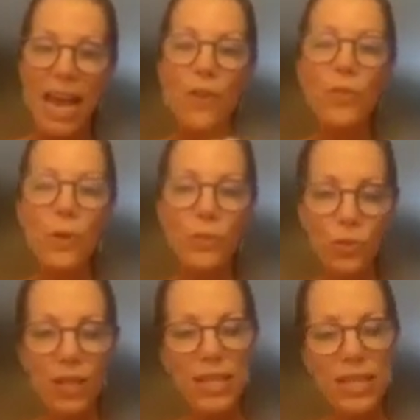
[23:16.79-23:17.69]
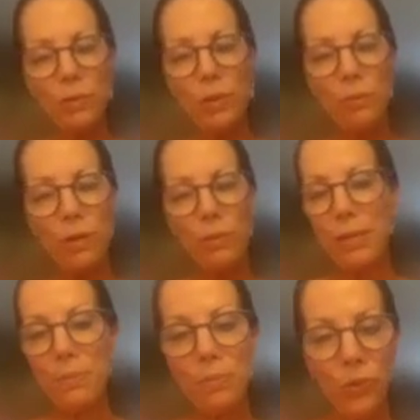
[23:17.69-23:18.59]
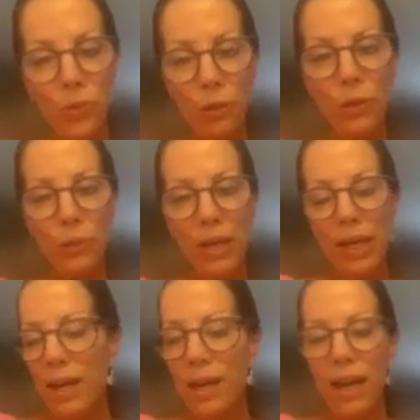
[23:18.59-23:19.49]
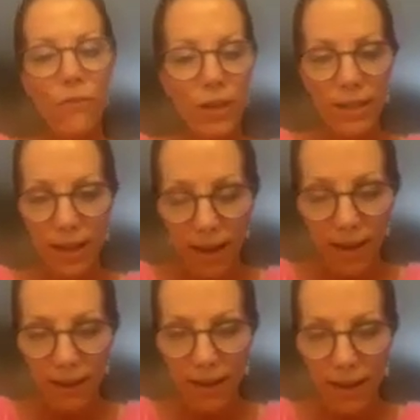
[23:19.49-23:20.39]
And those are the things we put people through every day.